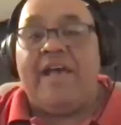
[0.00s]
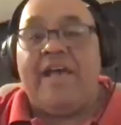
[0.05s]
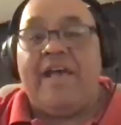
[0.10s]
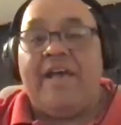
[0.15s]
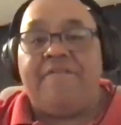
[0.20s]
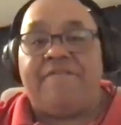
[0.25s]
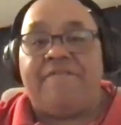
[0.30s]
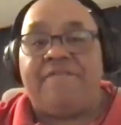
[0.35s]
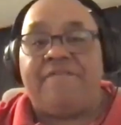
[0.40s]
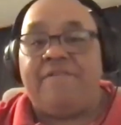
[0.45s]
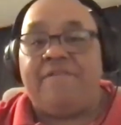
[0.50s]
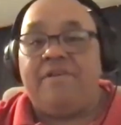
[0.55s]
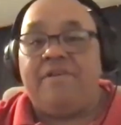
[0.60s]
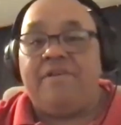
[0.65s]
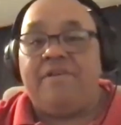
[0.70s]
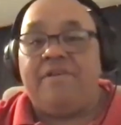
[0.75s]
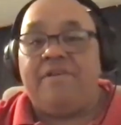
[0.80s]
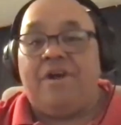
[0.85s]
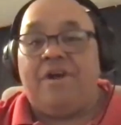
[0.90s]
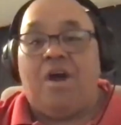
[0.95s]
have
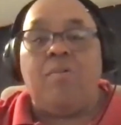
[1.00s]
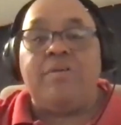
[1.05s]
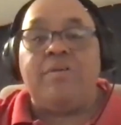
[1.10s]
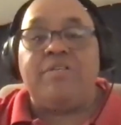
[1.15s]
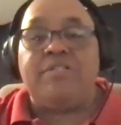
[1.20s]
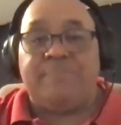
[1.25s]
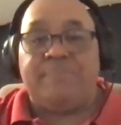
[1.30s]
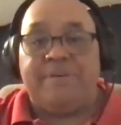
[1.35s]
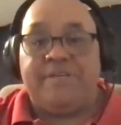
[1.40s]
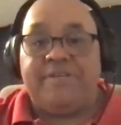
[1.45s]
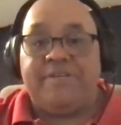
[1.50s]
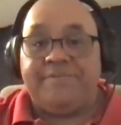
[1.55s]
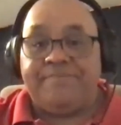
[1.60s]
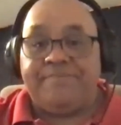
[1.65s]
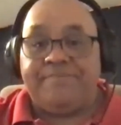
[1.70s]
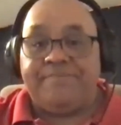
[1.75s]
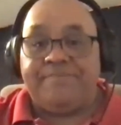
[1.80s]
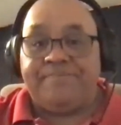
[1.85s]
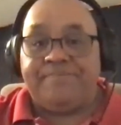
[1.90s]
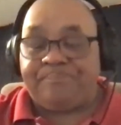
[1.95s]
always been
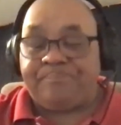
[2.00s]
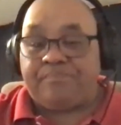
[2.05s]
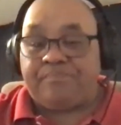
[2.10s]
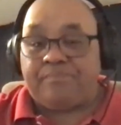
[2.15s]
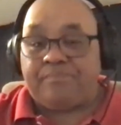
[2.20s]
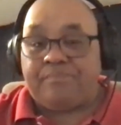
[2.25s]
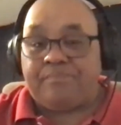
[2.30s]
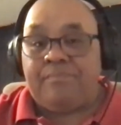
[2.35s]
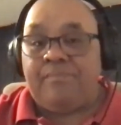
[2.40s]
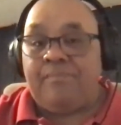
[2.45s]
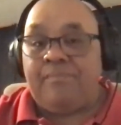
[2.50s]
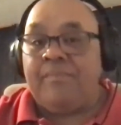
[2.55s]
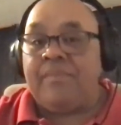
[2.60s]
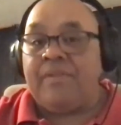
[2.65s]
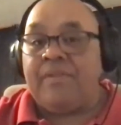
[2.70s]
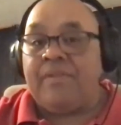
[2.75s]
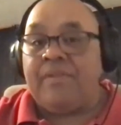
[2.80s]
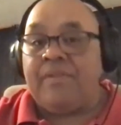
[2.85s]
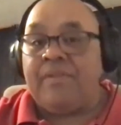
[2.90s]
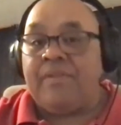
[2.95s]

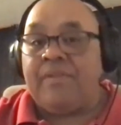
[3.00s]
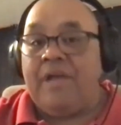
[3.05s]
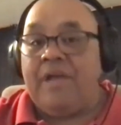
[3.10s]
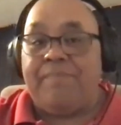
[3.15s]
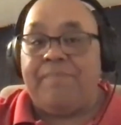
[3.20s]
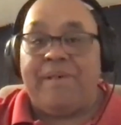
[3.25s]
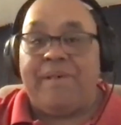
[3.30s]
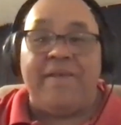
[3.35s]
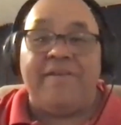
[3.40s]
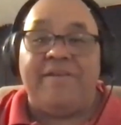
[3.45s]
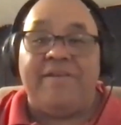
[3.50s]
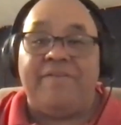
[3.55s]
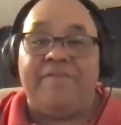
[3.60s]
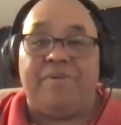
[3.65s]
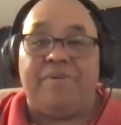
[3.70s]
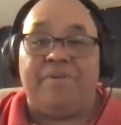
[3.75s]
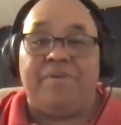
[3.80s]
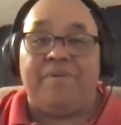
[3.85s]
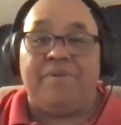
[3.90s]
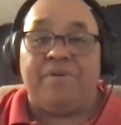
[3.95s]
a competitive
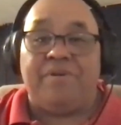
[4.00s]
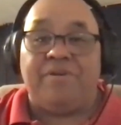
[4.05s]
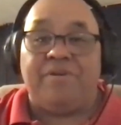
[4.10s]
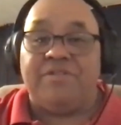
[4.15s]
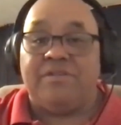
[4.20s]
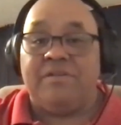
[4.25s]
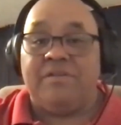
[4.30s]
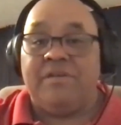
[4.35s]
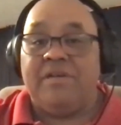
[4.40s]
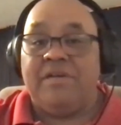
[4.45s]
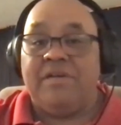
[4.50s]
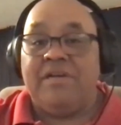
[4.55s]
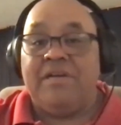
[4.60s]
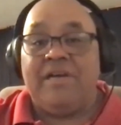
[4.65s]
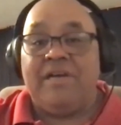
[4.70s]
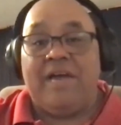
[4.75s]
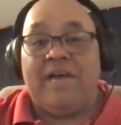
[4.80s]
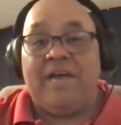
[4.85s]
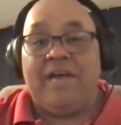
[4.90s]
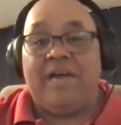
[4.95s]
person.
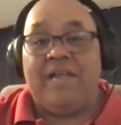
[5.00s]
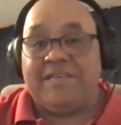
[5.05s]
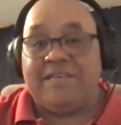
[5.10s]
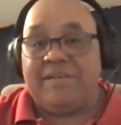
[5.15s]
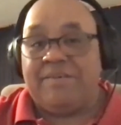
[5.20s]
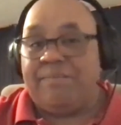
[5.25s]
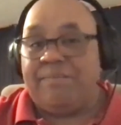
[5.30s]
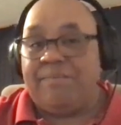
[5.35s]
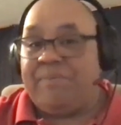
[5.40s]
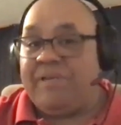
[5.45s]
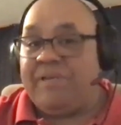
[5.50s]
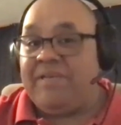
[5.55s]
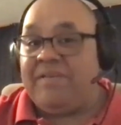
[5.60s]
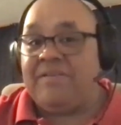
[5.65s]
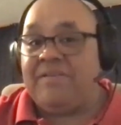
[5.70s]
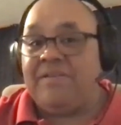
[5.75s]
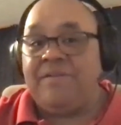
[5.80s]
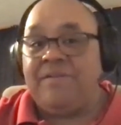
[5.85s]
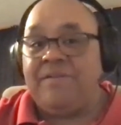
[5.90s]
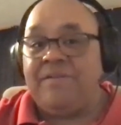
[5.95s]
I like to
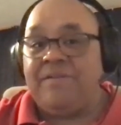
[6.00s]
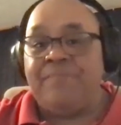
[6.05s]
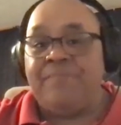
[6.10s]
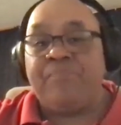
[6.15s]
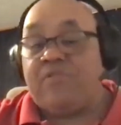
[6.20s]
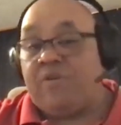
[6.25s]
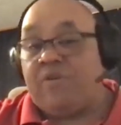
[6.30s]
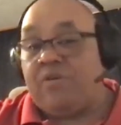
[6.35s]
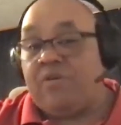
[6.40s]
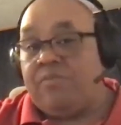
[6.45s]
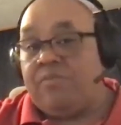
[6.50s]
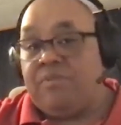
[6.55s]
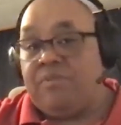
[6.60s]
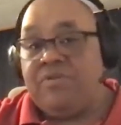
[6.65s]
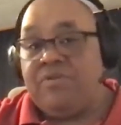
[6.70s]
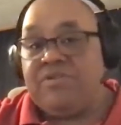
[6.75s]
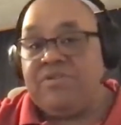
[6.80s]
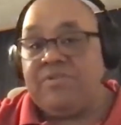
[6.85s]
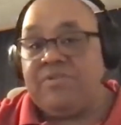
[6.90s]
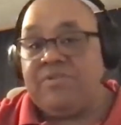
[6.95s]
compete for
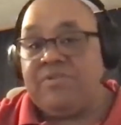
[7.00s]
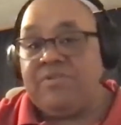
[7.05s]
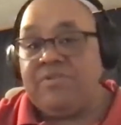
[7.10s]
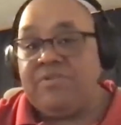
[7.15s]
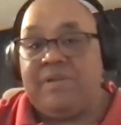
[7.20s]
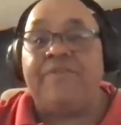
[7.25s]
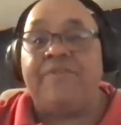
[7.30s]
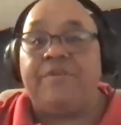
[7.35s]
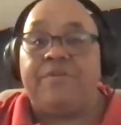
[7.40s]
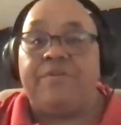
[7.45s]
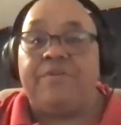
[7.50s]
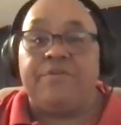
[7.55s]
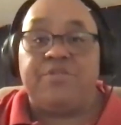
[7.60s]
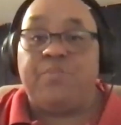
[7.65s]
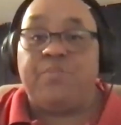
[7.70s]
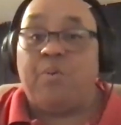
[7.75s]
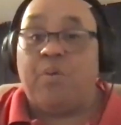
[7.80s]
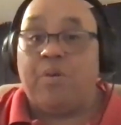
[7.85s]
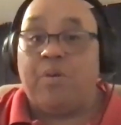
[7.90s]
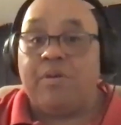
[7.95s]
most of my life,
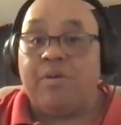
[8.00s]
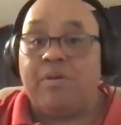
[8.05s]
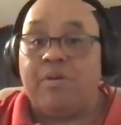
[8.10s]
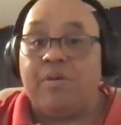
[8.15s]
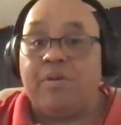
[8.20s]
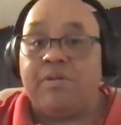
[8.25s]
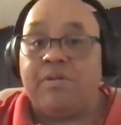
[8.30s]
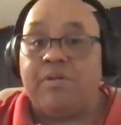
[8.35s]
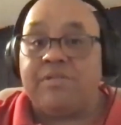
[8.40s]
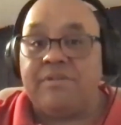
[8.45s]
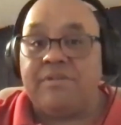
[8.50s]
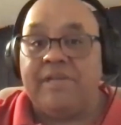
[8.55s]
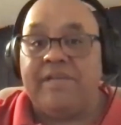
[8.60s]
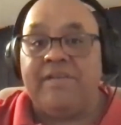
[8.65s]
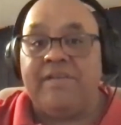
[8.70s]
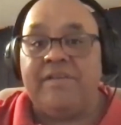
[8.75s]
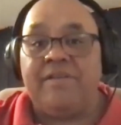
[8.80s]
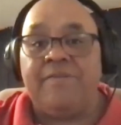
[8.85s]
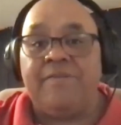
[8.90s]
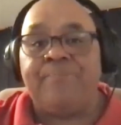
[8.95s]
sports
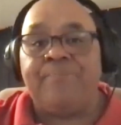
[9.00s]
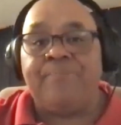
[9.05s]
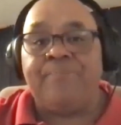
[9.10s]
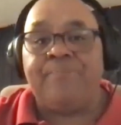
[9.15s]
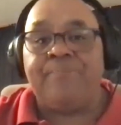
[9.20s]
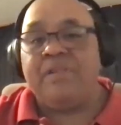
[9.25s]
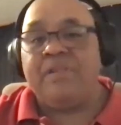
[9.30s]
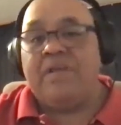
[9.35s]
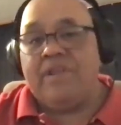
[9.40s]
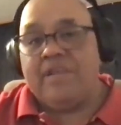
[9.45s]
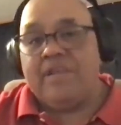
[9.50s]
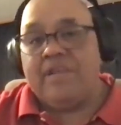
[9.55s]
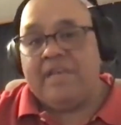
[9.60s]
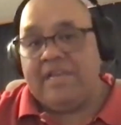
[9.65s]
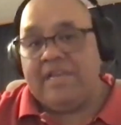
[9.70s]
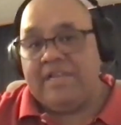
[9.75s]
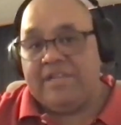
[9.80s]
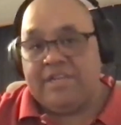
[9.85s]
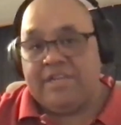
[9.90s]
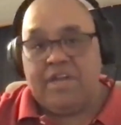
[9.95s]
related. And then
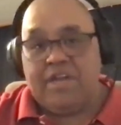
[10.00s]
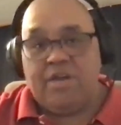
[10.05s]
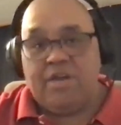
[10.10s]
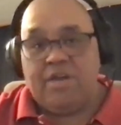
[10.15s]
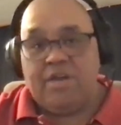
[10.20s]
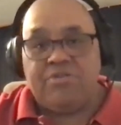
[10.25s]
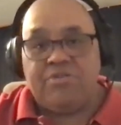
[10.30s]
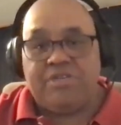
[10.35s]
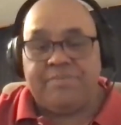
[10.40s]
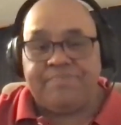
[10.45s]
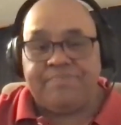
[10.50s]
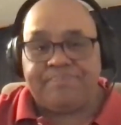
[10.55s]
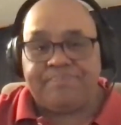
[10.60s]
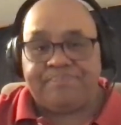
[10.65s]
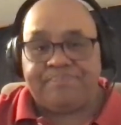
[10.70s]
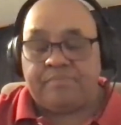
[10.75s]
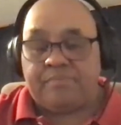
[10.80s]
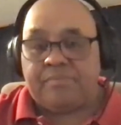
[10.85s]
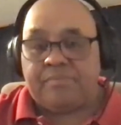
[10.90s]
I got into coaching